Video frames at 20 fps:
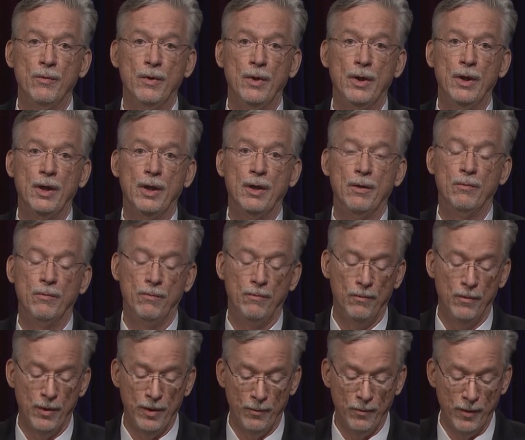uh,
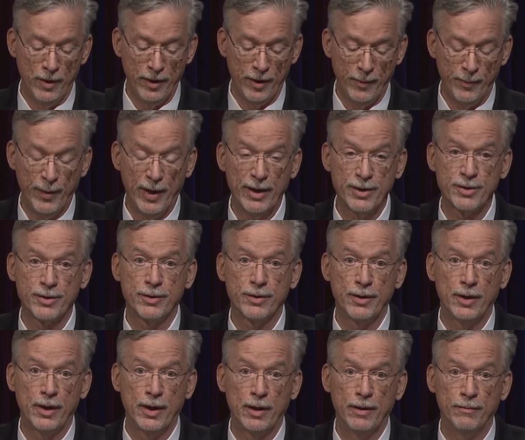one, of the
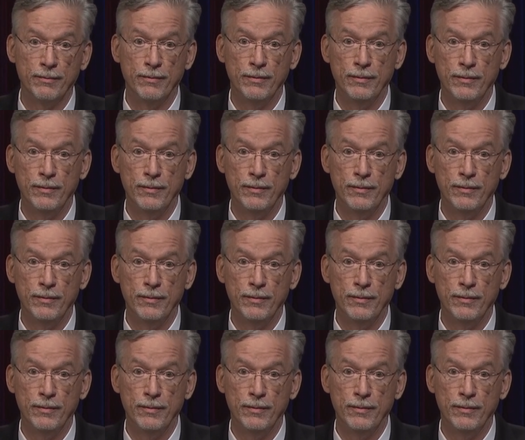best uh,